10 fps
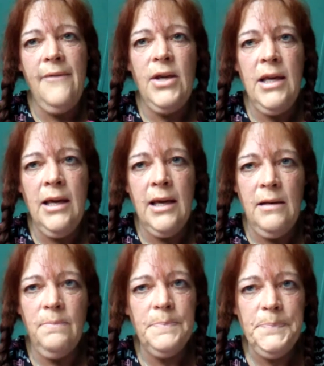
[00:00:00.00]
and kicking.
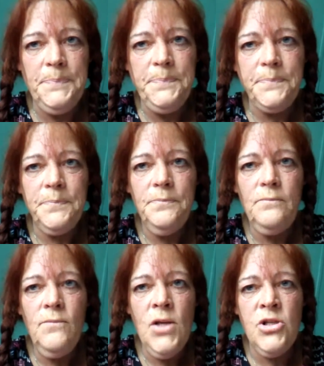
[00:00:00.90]

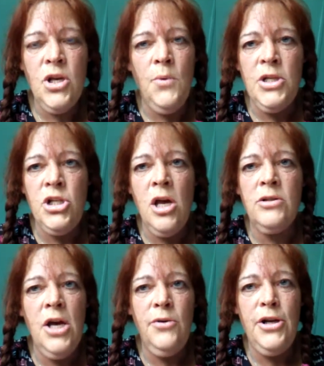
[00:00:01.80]
So what y'all
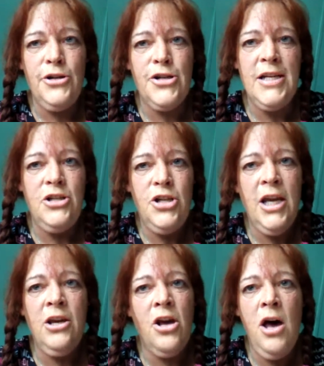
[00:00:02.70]
don't understand is you
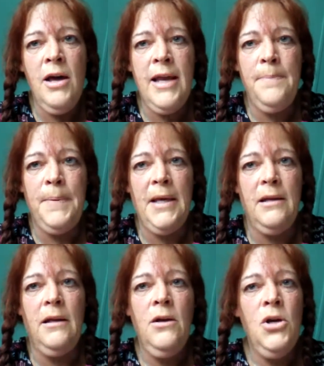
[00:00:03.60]
get caught up in